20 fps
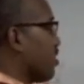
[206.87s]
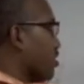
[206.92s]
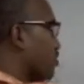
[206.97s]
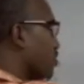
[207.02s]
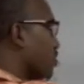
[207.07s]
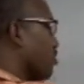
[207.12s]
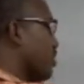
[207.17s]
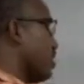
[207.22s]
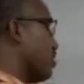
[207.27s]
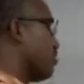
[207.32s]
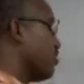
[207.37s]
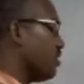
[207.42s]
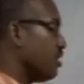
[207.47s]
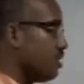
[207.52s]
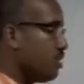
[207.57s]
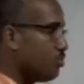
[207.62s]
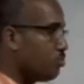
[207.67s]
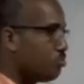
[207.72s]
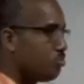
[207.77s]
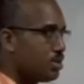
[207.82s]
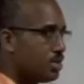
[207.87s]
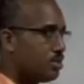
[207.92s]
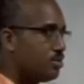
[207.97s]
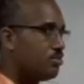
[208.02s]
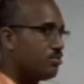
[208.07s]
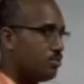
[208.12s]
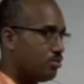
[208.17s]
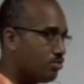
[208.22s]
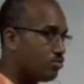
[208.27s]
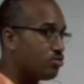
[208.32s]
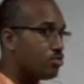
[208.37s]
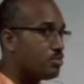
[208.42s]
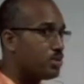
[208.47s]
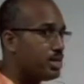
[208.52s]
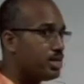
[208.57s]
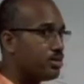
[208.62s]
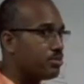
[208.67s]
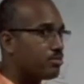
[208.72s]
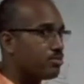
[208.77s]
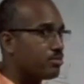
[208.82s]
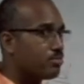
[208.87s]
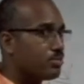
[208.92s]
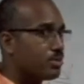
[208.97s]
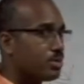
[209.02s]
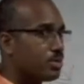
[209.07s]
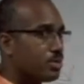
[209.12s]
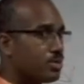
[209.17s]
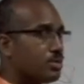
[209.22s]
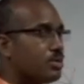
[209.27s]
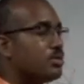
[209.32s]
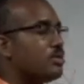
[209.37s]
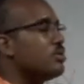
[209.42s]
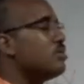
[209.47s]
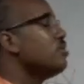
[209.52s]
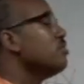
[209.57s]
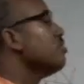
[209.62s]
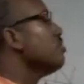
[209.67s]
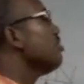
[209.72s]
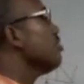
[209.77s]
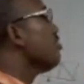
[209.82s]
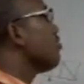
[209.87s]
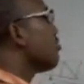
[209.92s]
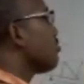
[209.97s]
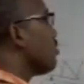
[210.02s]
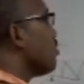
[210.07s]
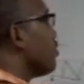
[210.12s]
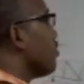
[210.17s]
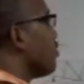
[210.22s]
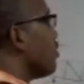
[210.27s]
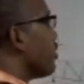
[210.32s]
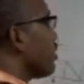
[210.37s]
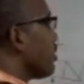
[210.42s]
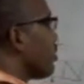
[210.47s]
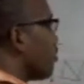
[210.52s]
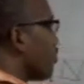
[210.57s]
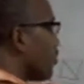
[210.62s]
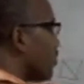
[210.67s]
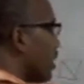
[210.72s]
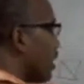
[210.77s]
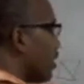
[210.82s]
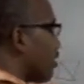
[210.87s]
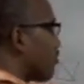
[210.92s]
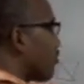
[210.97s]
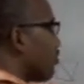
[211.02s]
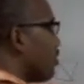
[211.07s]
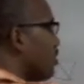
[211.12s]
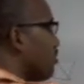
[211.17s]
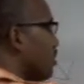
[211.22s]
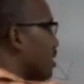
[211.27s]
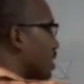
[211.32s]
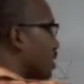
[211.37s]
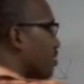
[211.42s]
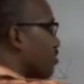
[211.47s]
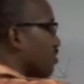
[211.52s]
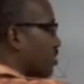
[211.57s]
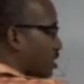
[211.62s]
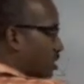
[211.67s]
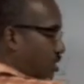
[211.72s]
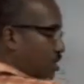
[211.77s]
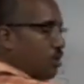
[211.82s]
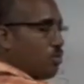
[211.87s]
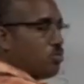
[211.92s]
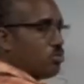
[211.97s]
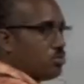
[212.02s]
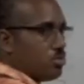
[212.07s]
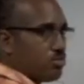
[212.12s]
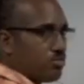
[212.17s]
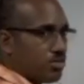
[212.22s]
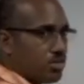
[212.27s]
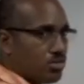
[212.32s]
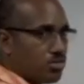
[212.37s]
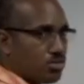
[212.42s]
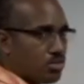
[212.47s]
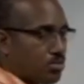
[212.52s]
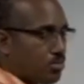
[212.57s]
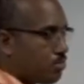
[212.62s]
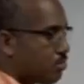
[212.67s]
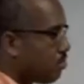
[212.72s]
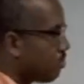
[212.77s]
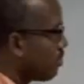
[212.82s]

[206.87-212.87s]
To get from A to A would be 0 miles. So the weight from A to A will be 0.